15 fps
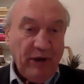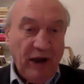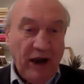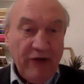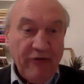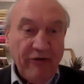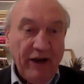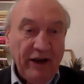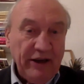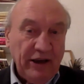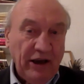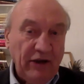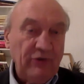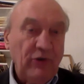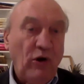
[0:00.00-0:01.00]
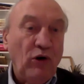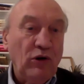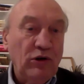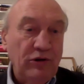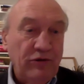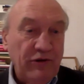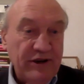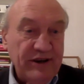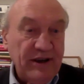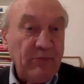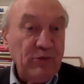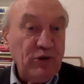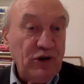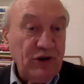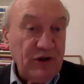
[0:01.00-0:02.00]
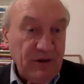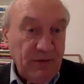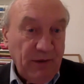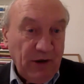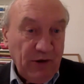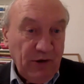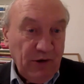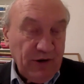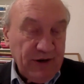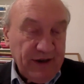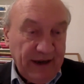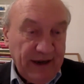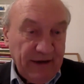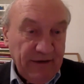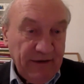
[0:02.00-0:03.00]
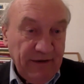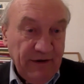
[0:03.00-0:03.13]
and write down all your assumptions about yourself,